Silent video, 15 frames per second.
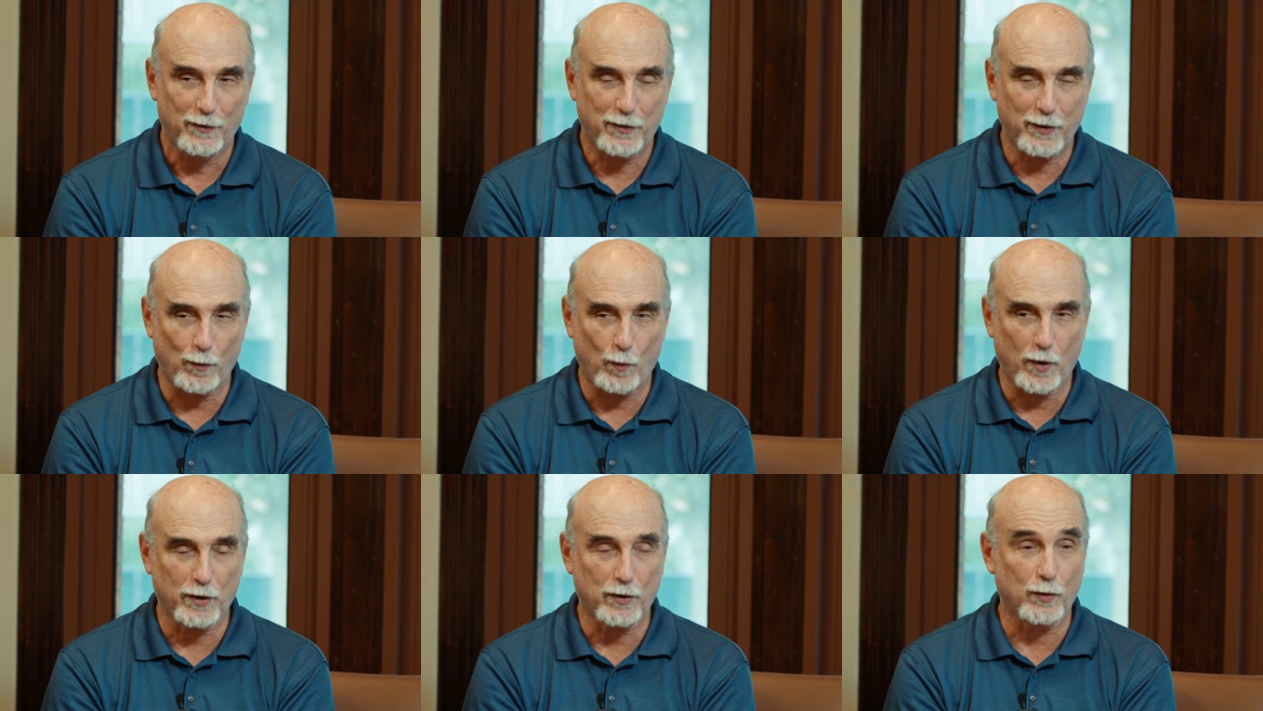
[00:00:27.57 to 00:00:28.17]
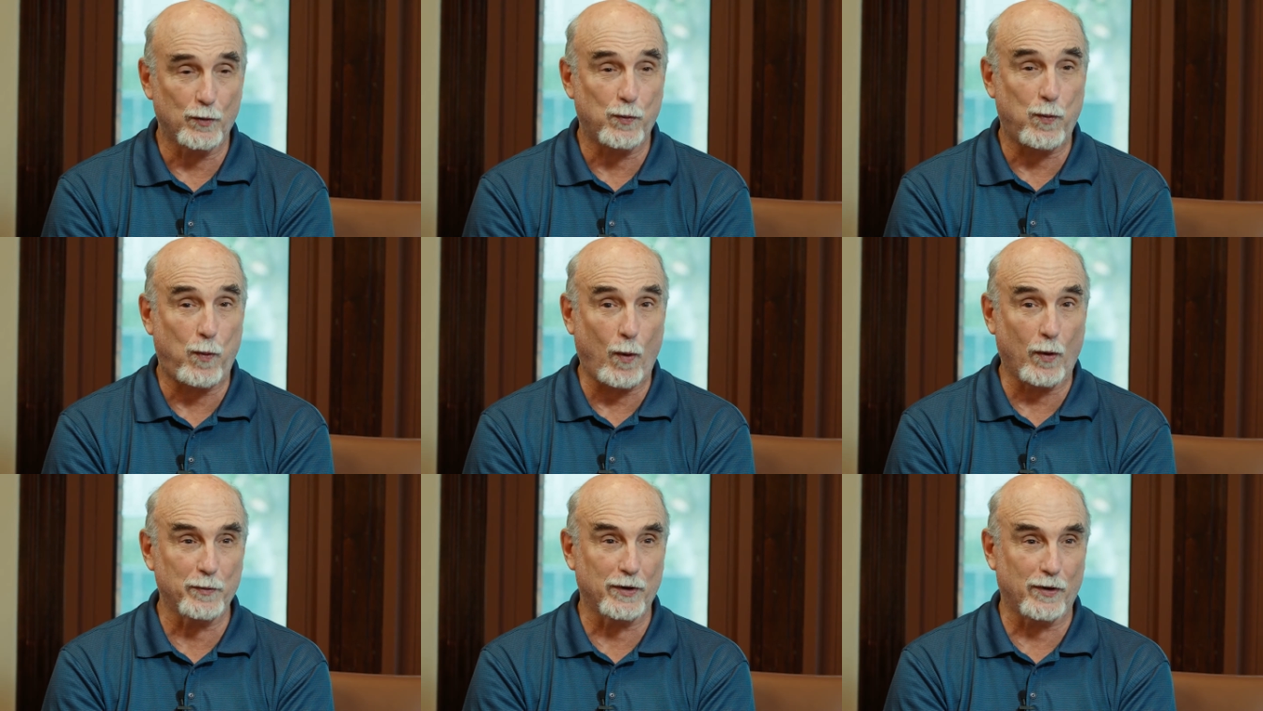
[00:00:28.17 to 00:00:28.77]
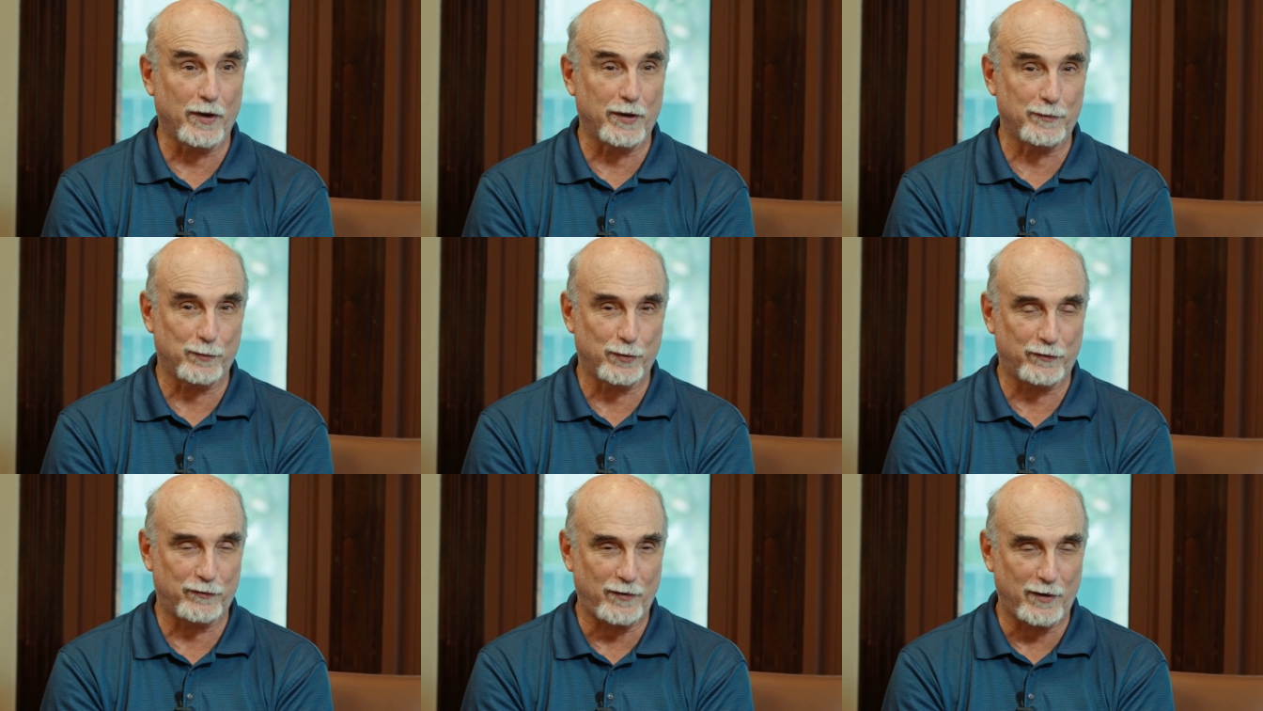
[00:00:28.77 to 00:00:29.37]
that one could
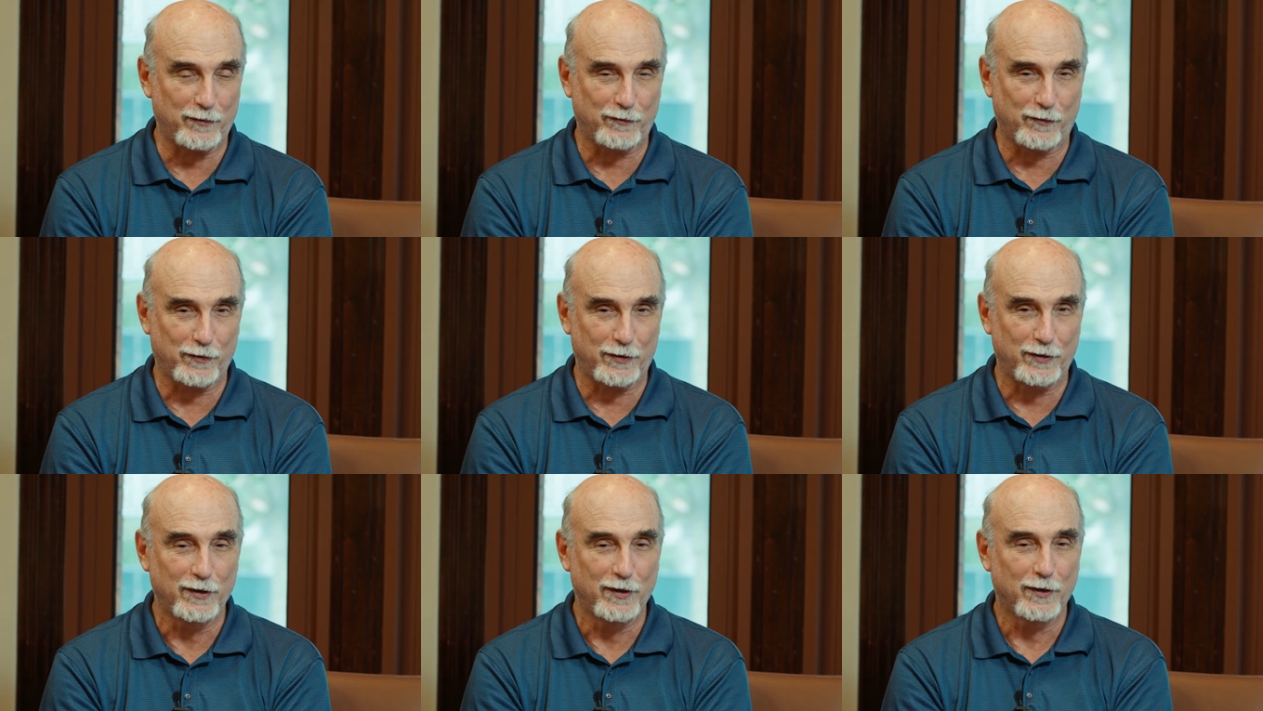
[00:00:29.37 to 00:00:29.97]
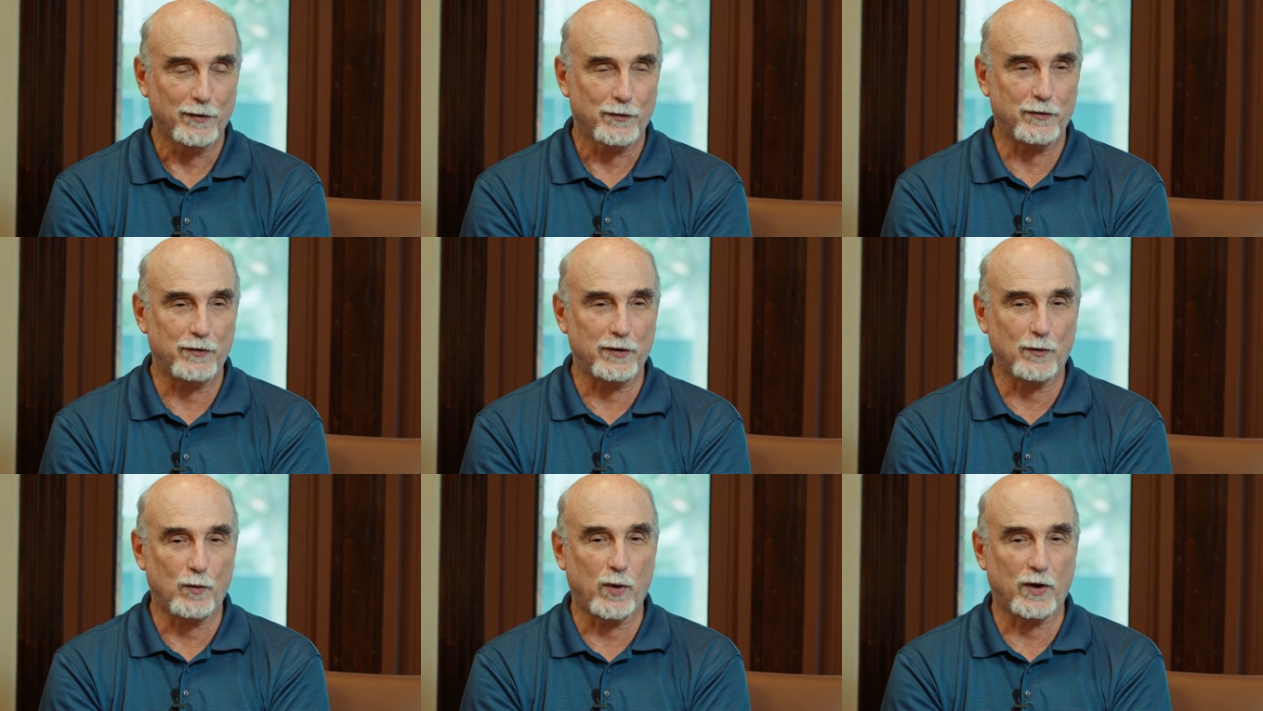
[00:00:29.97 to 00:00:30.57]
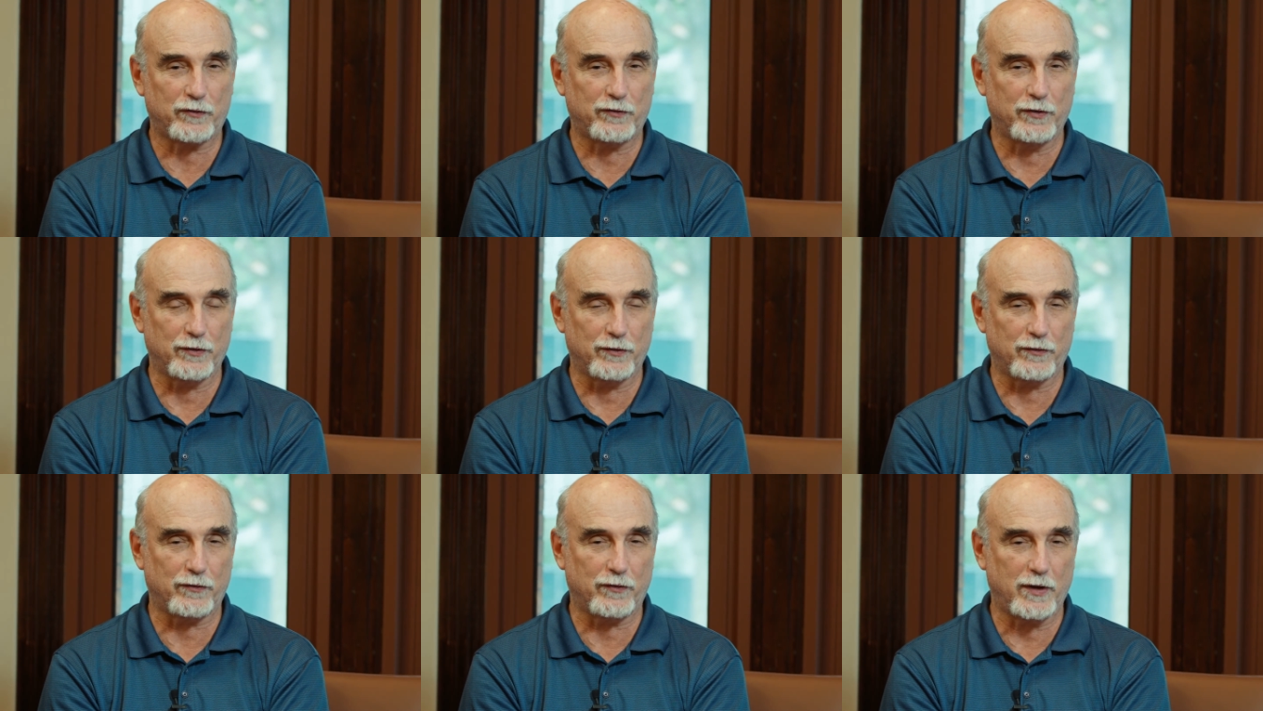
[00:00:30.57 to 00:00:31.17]
formulate precisely the
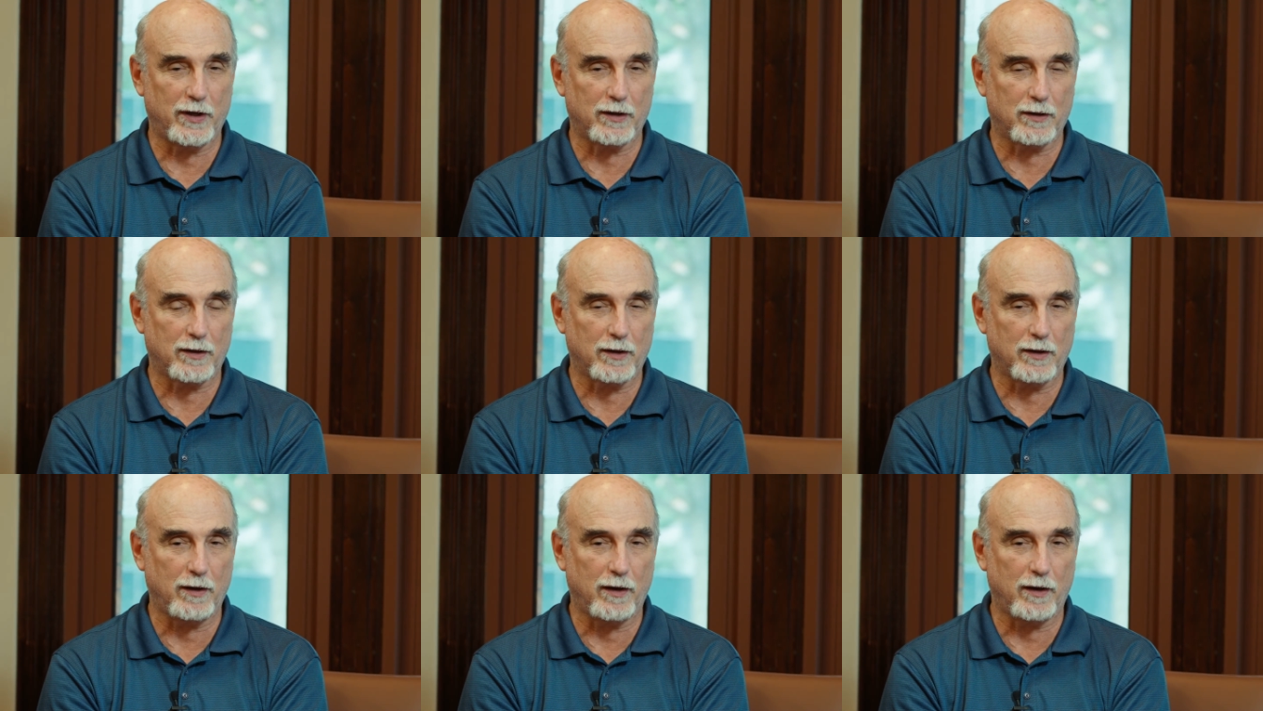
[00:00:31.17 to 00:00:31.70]
questions that